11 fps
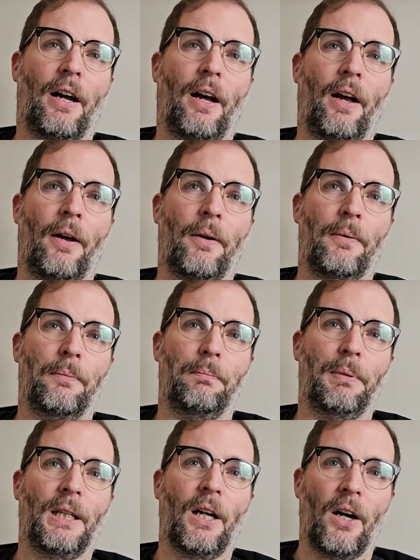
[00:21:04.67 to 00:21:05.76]
um,
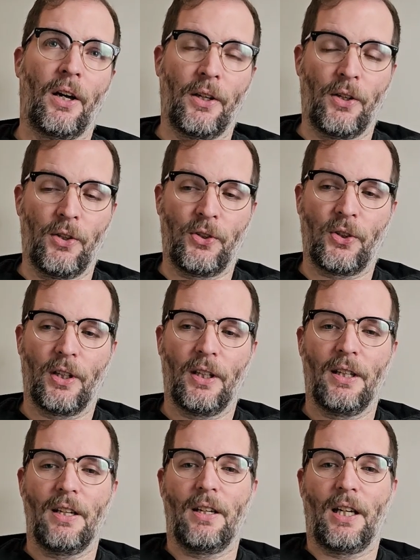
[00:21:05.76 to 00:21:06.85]
because
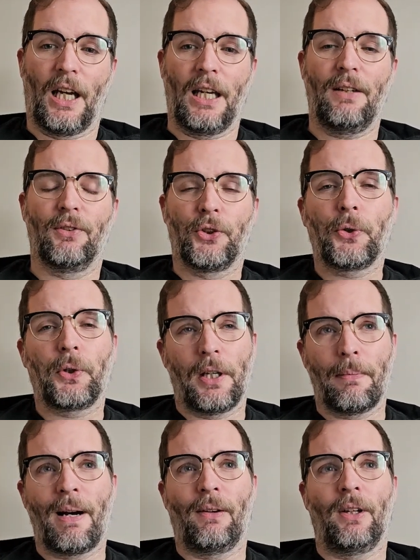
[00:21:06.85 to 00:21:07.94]
even talking
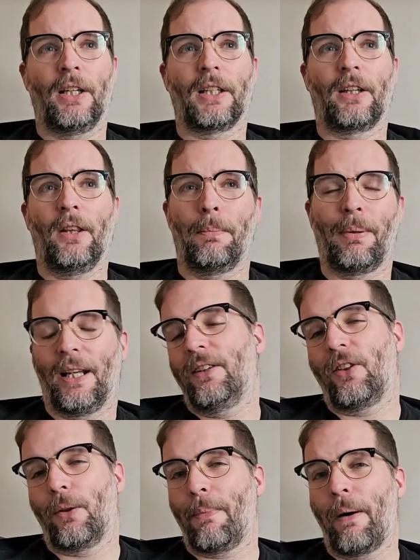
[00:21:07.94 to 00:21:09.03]
about like the place
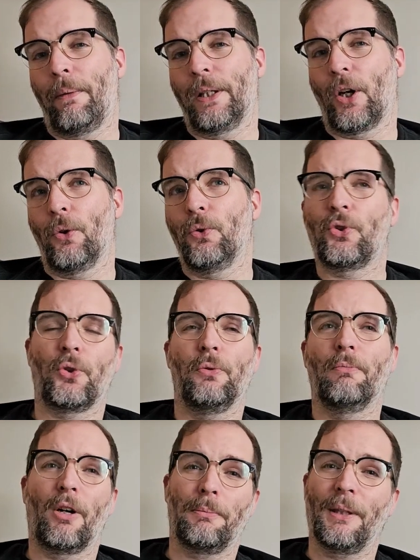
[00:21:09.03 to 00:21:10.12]
that Perrin goes to
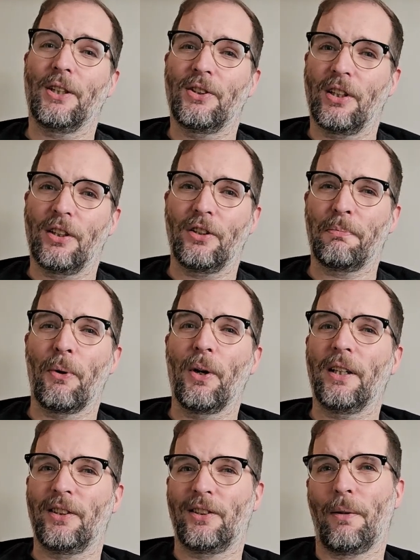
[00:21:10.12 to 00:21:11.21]
might be considered a
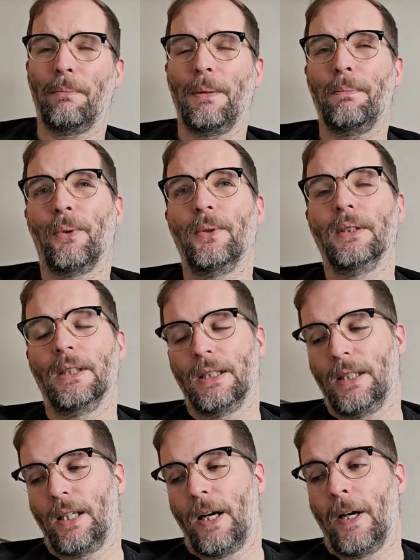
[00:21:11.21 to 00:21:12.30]
spoiler to some people.
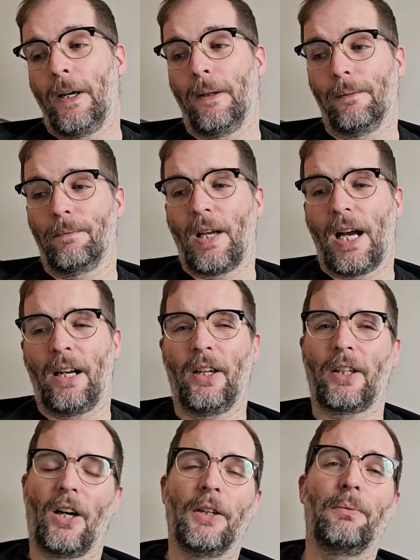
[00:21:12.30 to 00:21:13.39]
Um, and
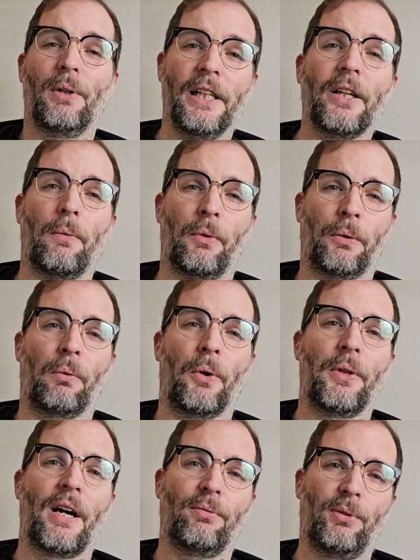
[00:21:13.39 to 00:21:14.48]
like, I really don't want to
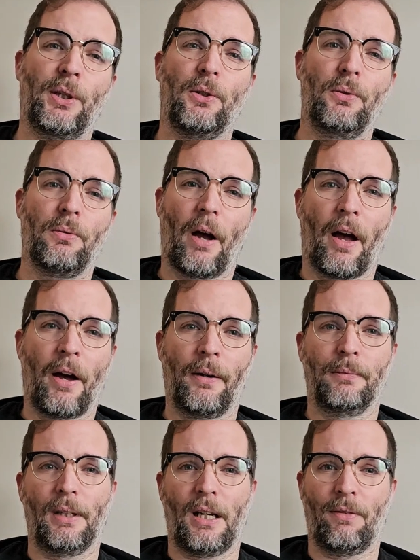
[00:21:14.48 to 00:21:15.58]
ruin that for you,
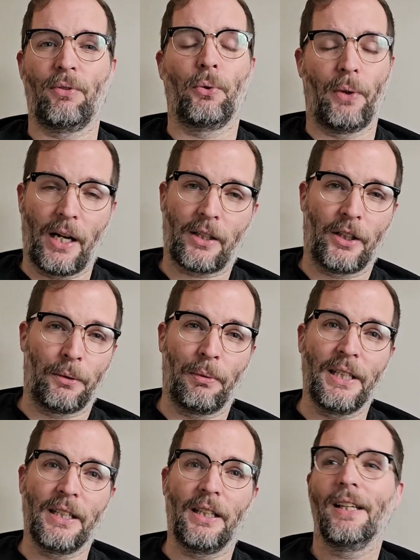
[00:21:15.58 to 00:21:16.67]
um, if you're that kind of
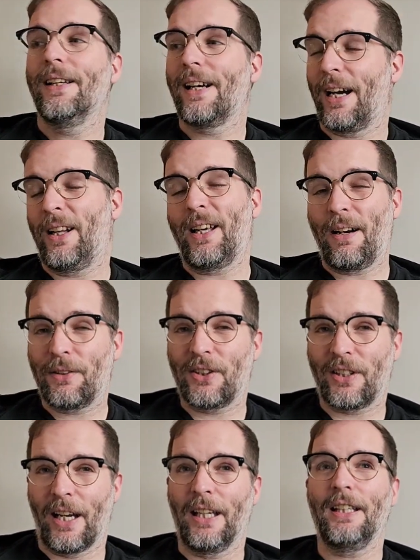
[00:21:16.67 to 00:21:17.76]
reader. And I have to
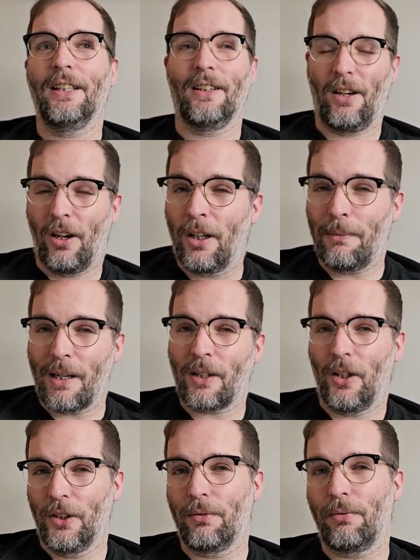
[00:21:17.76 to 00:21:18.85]
say, I'm that
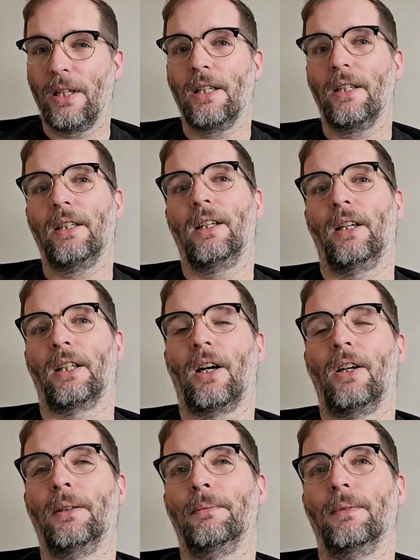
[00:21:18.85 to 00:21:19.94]
kind of reader. Like
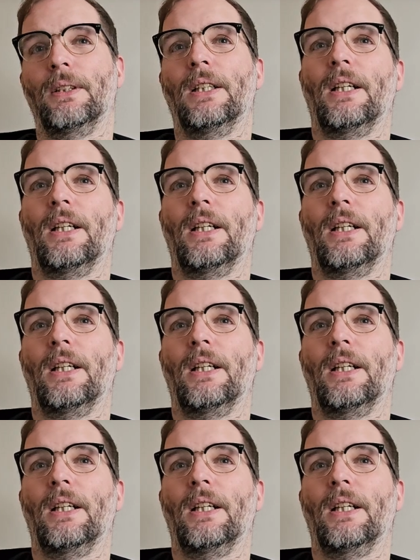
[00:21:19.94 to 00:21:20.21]
I'm,